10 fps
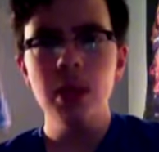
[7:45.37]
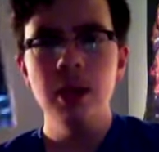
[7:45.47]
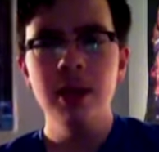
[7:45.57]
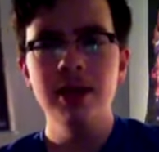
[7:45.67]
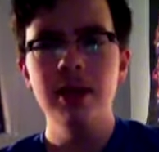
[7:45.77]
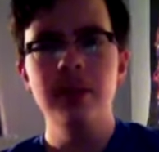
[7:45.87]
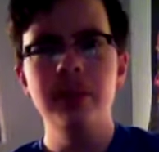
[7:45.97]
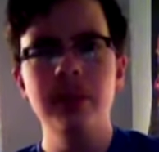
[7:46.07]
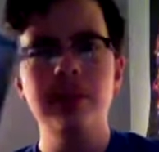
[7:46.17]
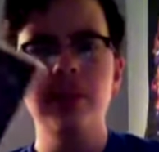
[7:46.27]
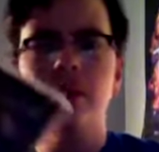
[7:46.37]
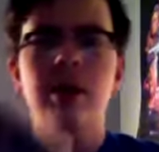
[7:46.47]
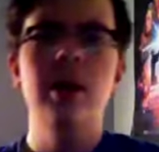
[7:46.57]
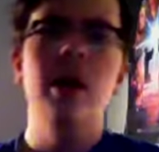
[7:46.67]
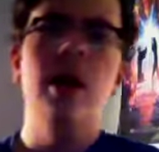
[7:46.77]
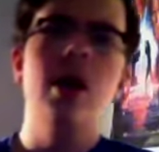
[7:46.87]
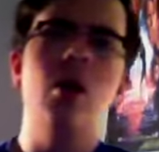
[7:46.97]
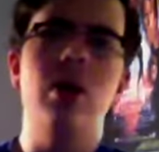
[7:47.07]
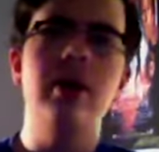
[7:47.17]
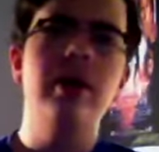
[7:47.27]
another bit is there,
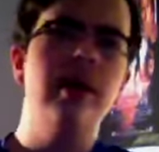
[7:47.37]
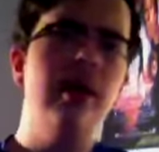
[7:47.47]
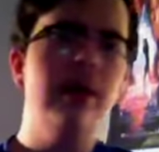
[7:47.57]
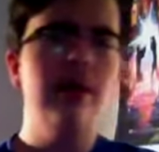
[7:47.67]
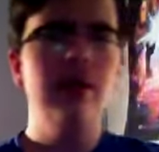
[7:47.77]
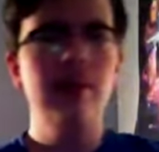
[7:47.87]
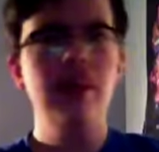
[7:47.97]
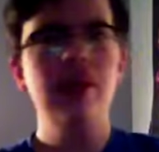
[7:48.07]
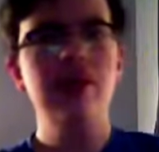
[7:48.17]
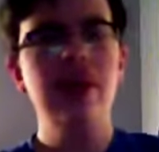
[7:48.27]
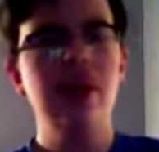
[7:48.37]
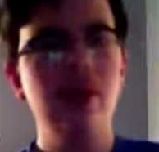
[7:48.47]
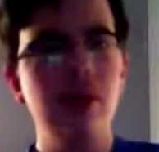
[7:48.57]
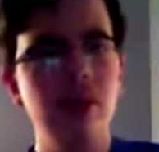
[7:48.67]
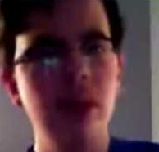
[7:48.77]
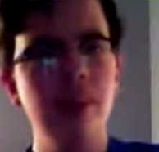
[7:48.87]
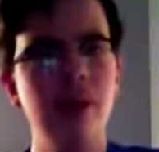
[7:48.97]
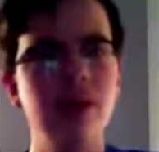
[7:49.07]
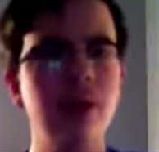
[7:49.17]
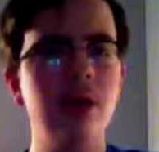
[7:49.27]
where they're in the middle of fighting all the
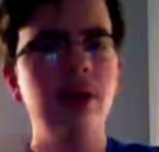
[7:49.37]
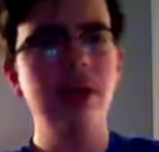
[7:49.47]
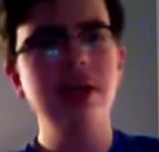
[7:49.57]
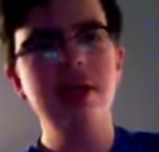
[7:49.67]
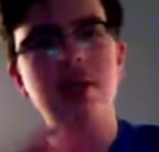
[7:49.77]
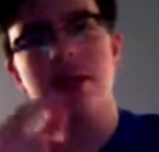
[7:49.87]
vampires, Harvey Keitel